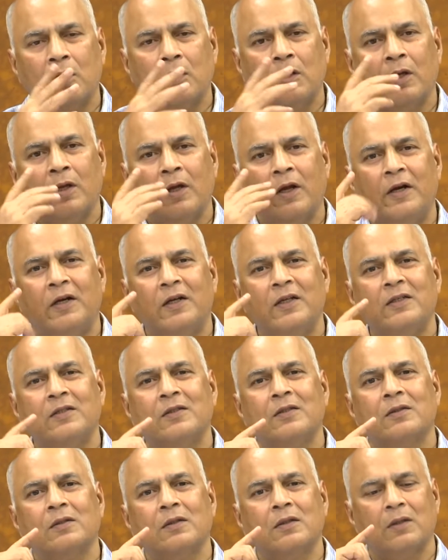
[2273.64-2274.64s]

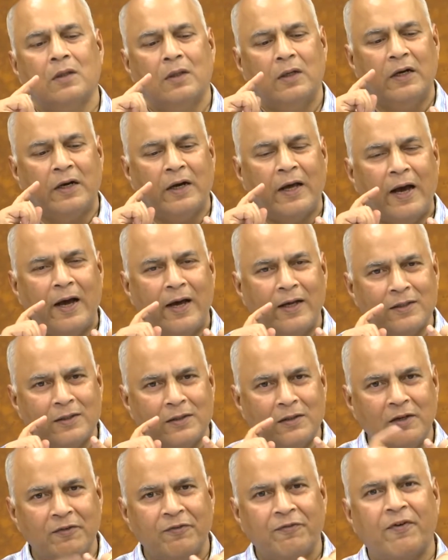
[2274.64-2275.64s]
it has
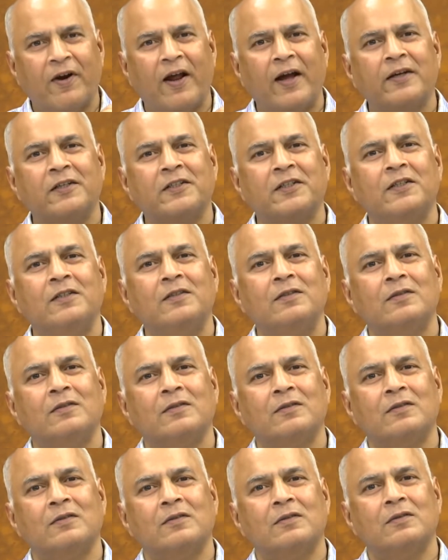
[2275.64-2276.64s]
diffraction
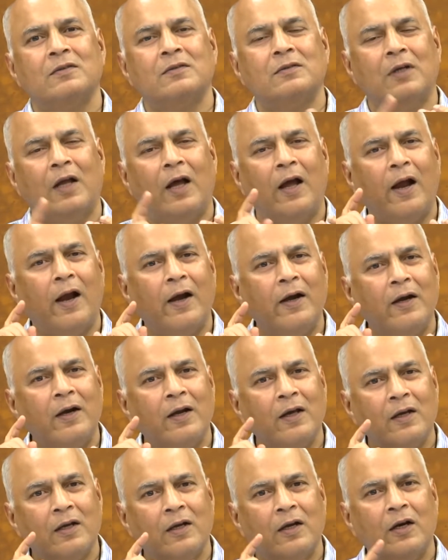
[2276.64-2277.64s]
and
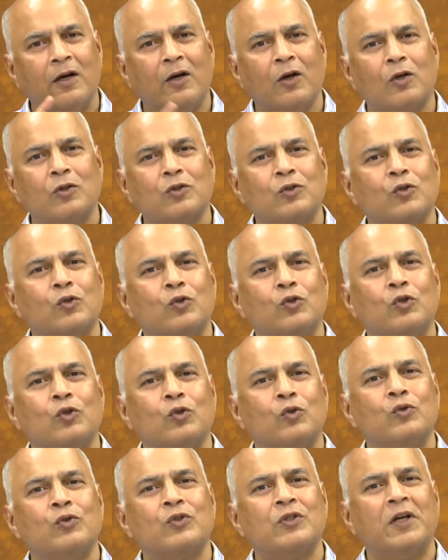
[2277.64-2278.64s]
it also
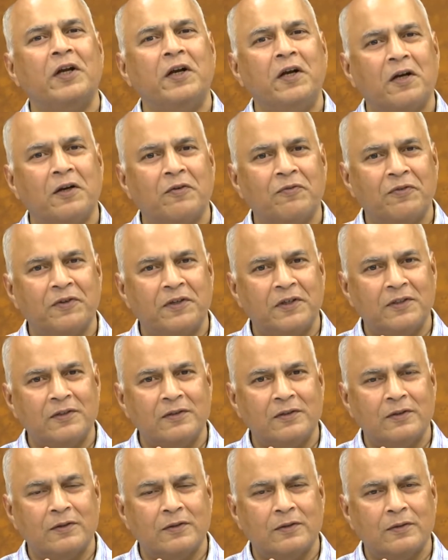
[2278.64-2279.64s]
shows interference.